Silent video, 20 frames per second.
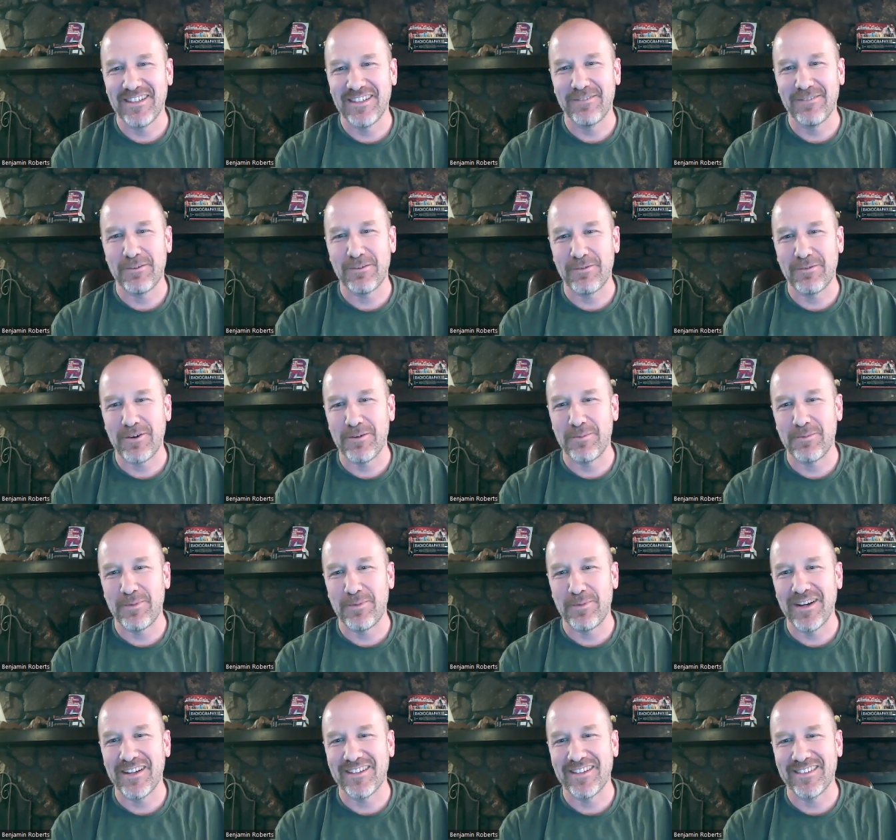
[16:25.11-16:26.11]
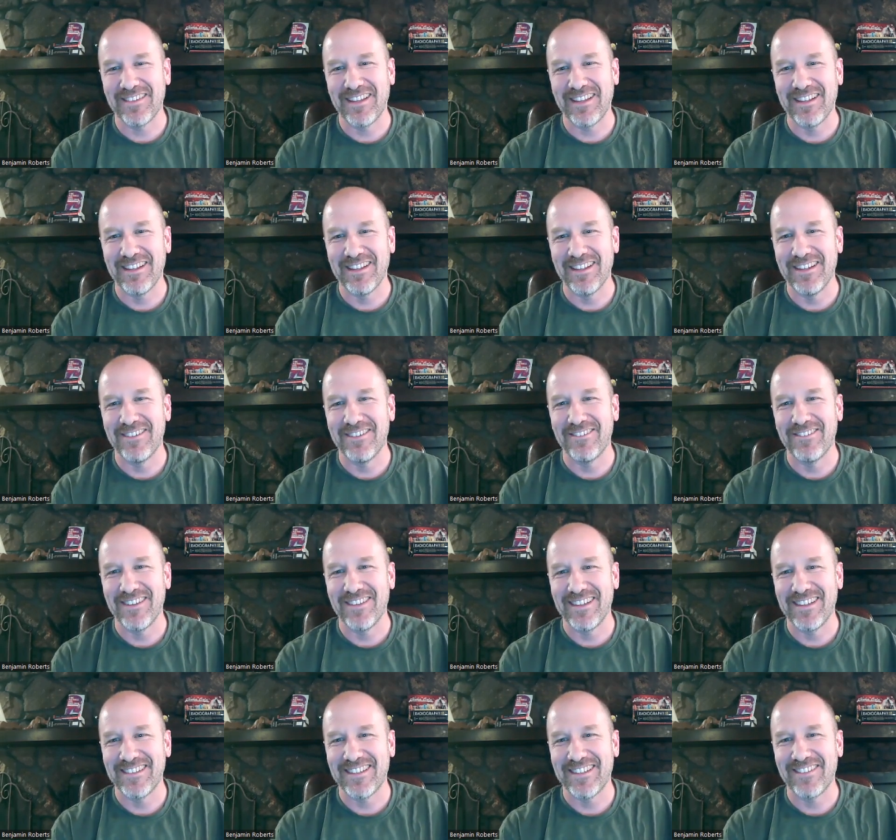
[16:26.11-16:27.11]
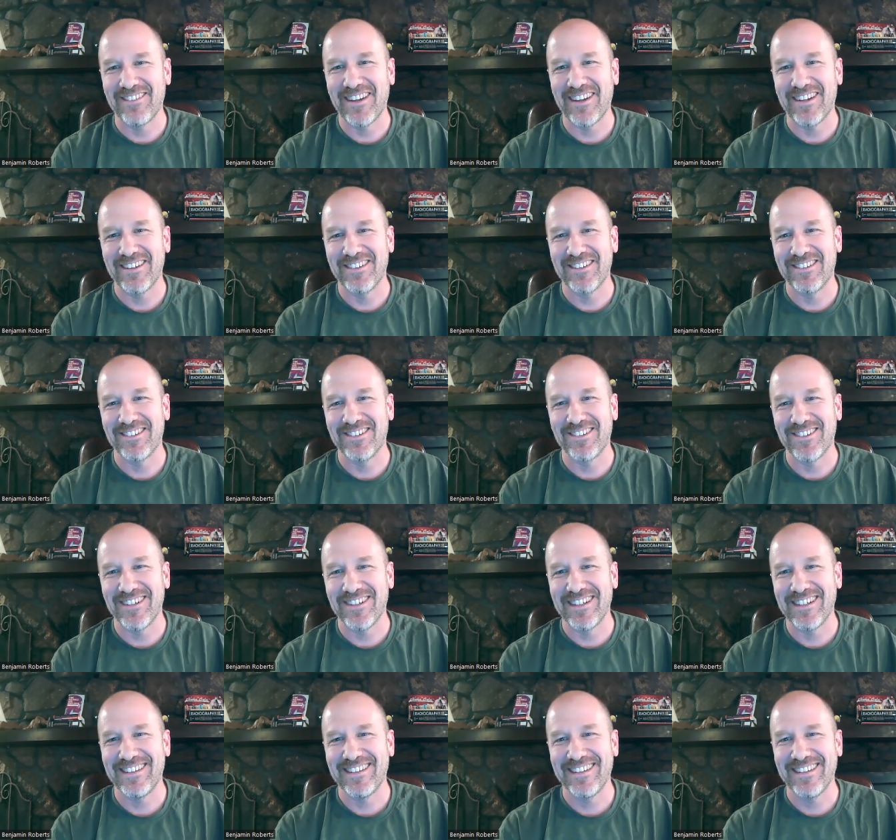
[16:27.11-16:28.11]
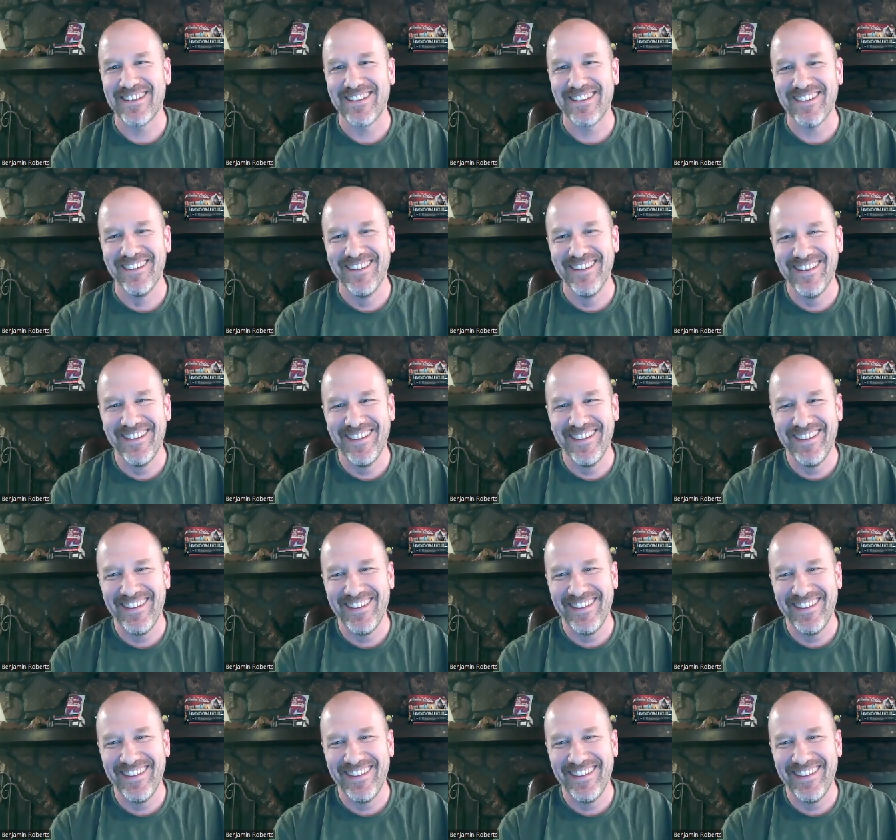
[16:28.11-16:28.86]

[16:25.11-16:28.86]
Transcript: And if the rope breaks and they live, at least they've got a good story to tell.